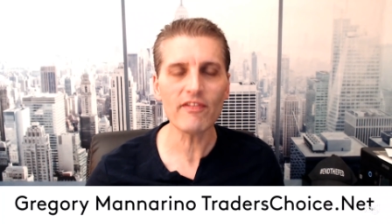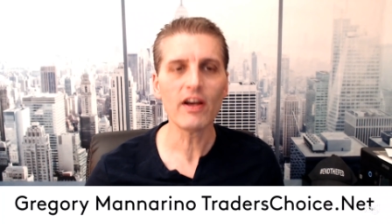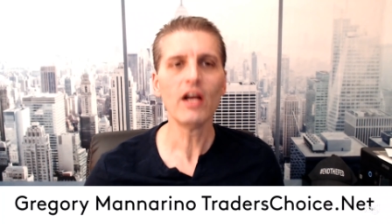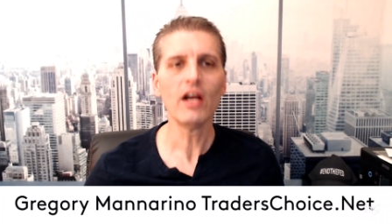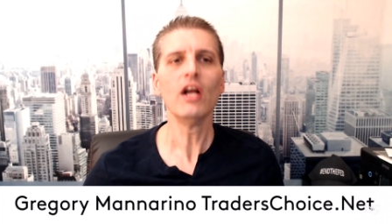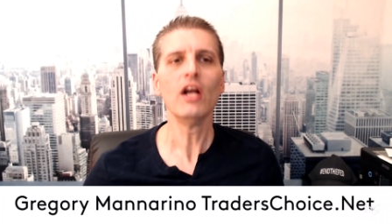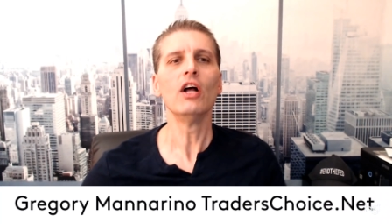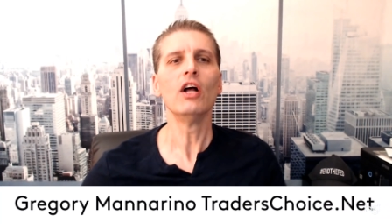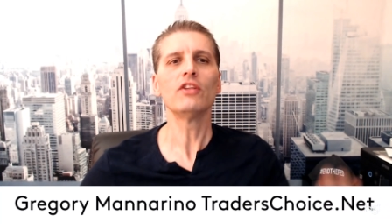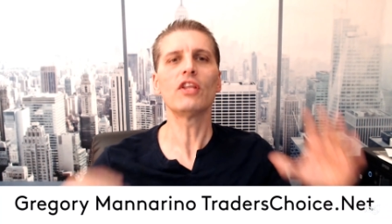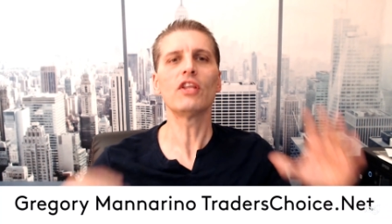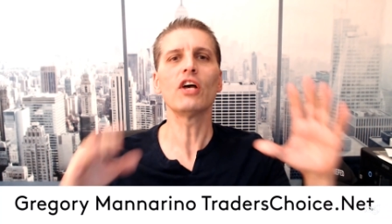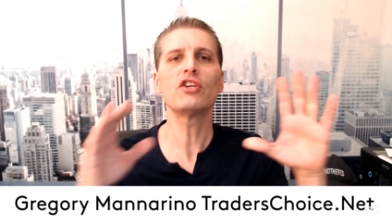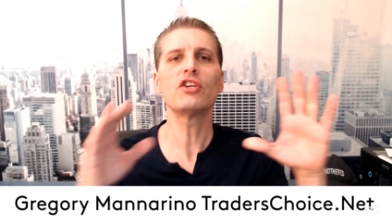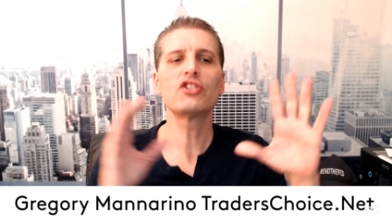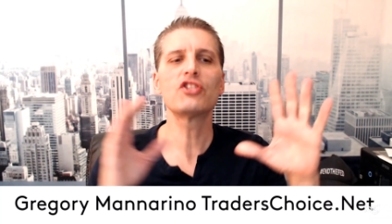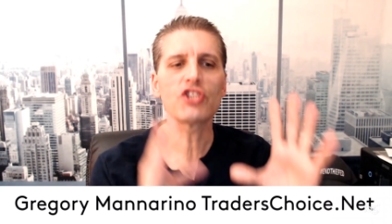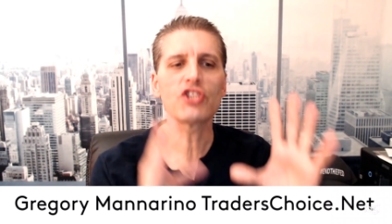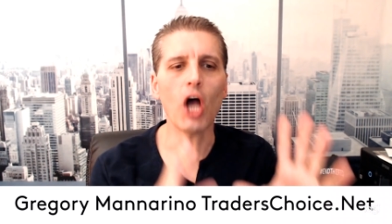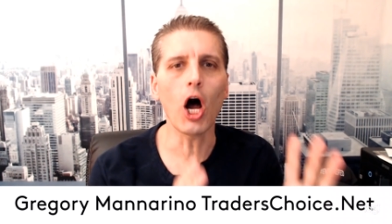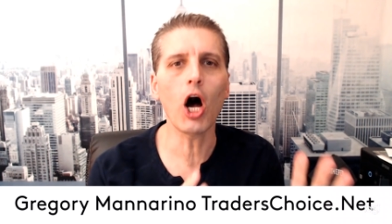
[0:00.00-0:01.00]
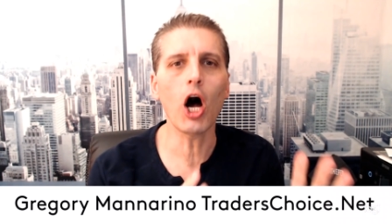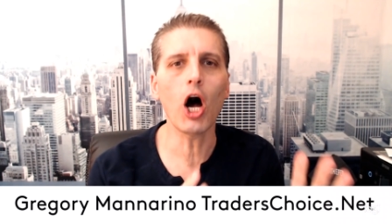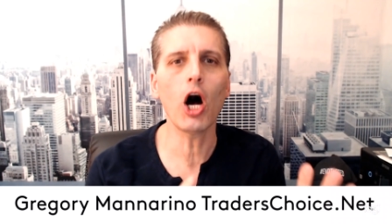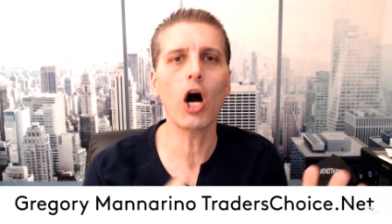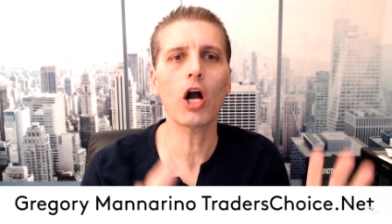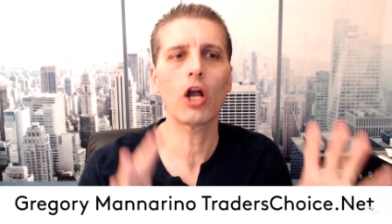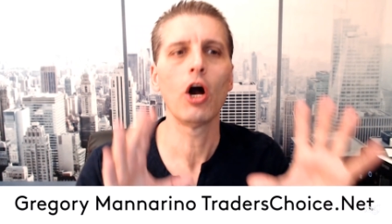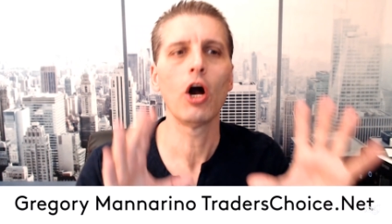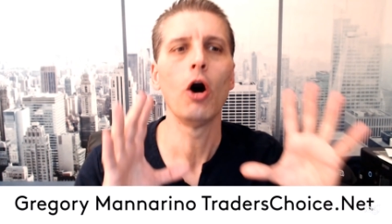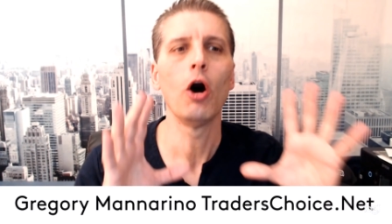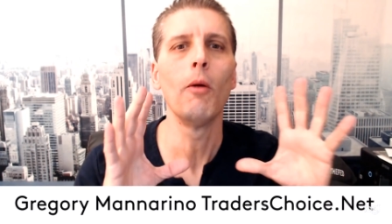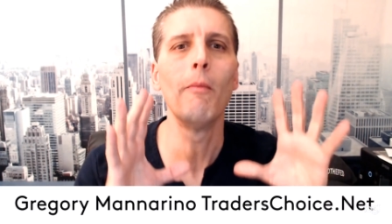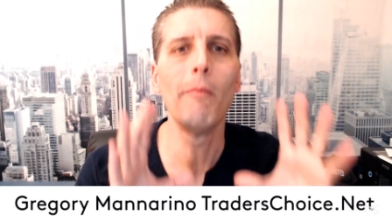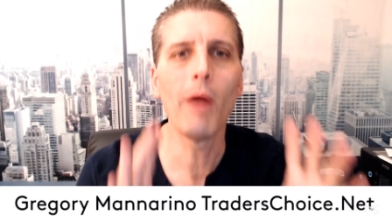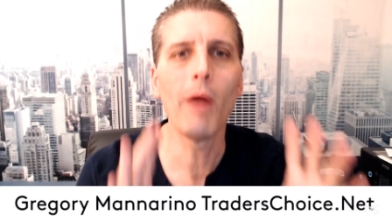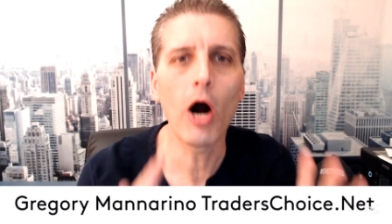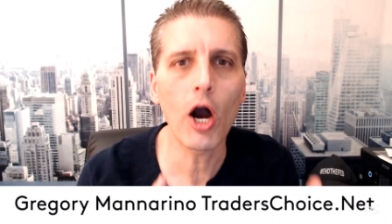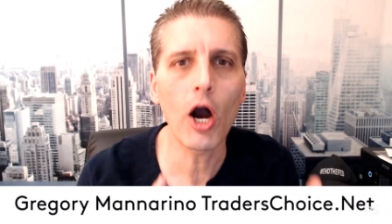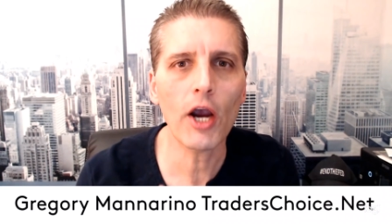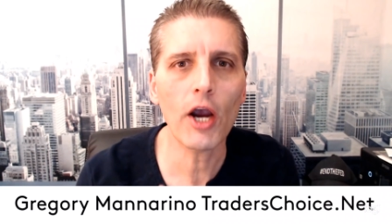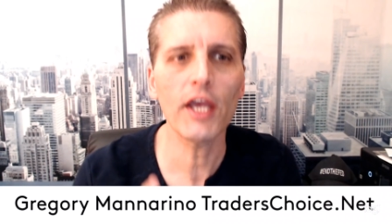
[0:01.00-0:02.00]
The stock
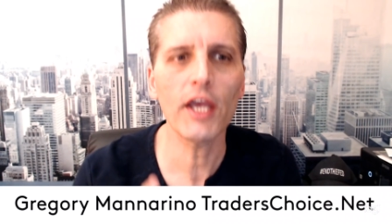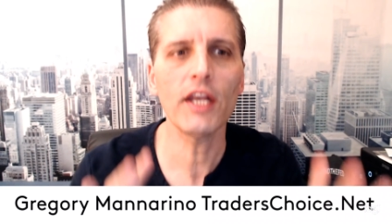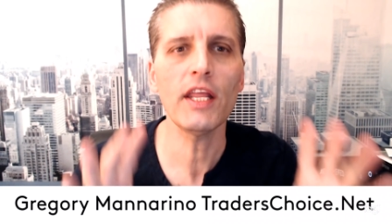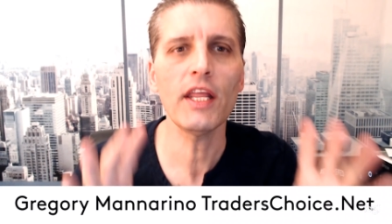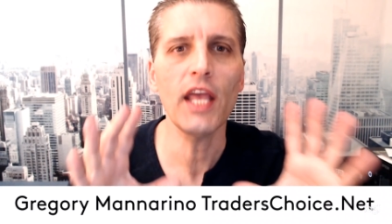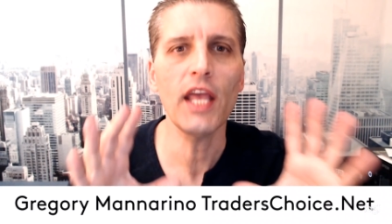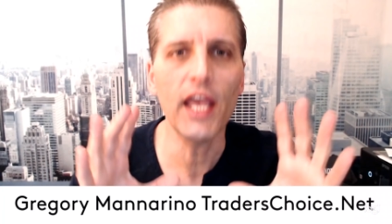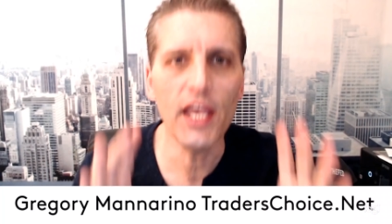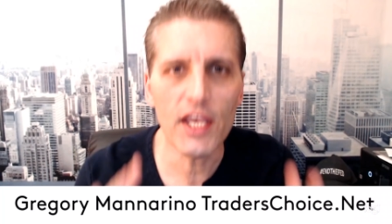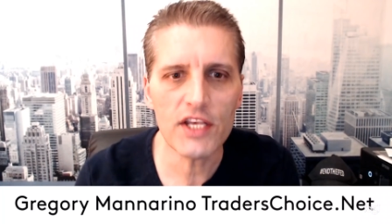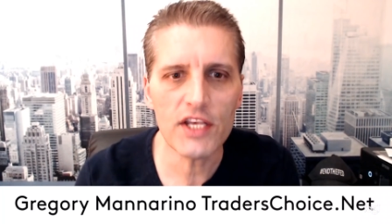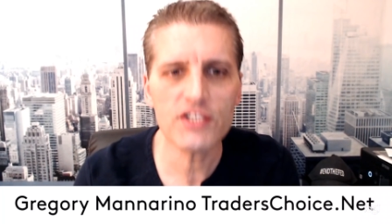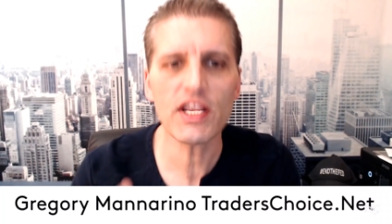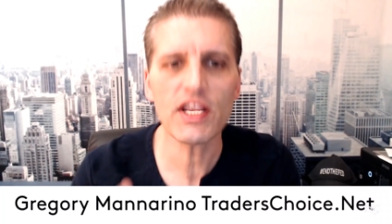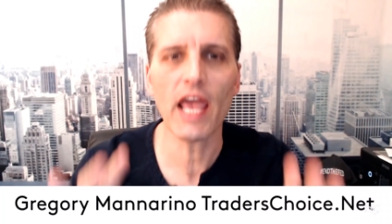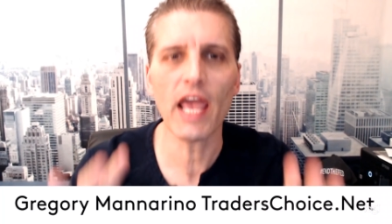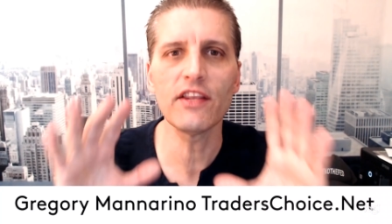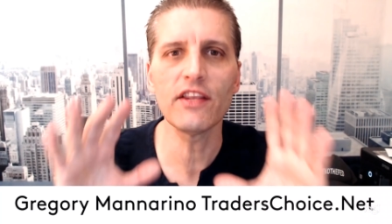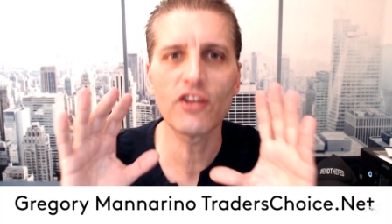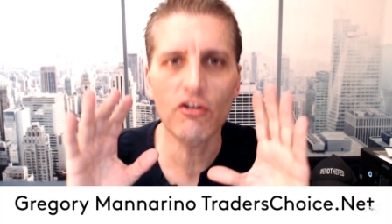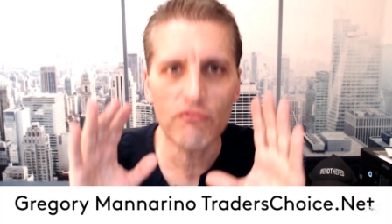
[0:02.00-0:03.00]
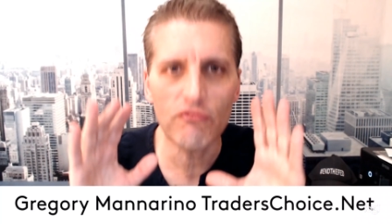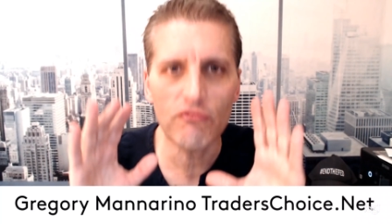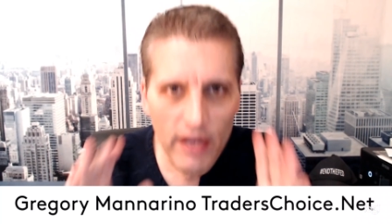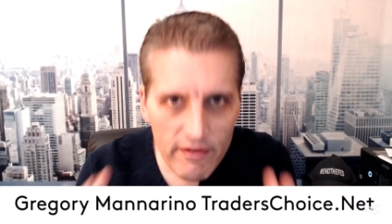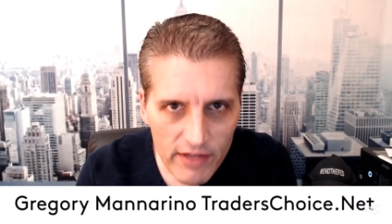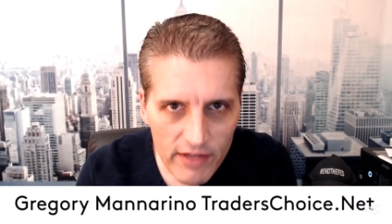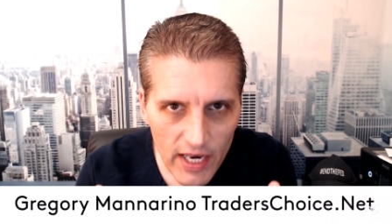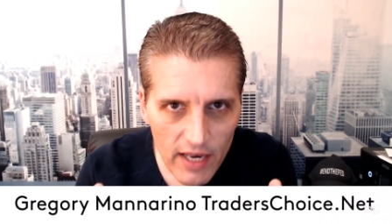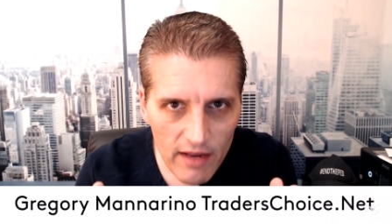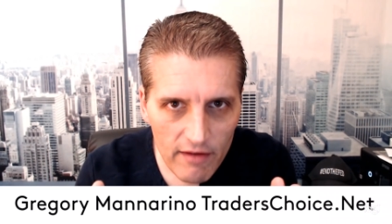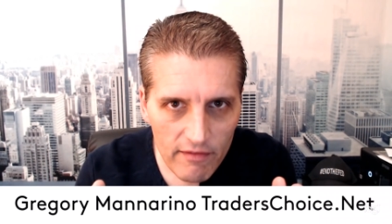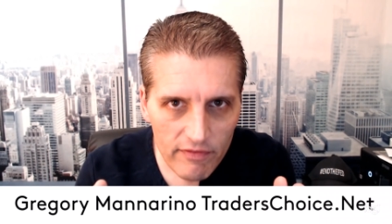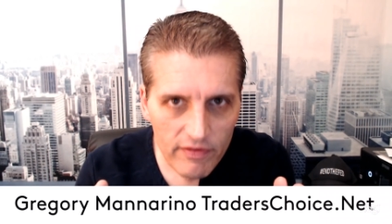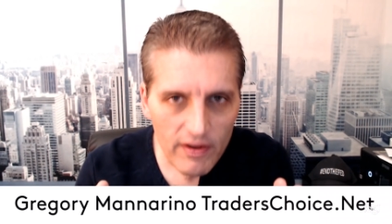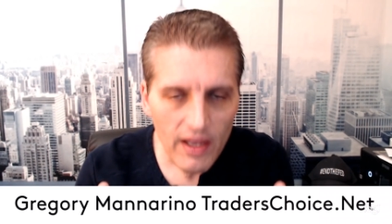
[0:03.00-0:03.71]
market is a derivative